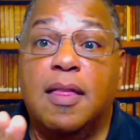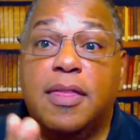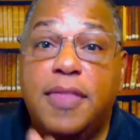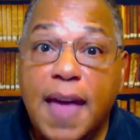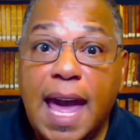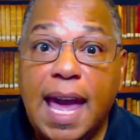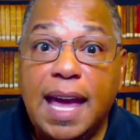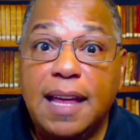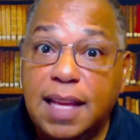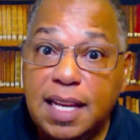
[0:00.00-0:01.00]

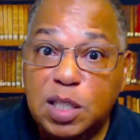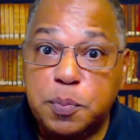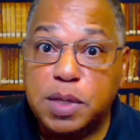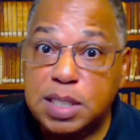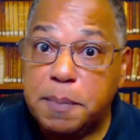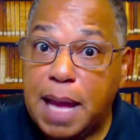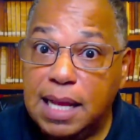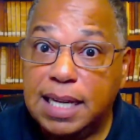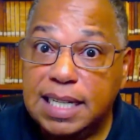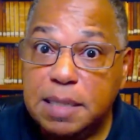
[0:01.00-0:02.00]
These
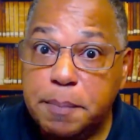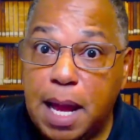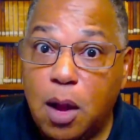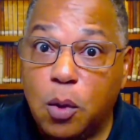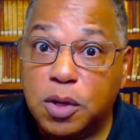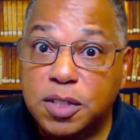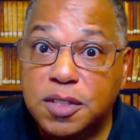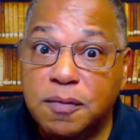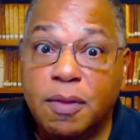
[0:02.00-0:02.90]
principalities and powers,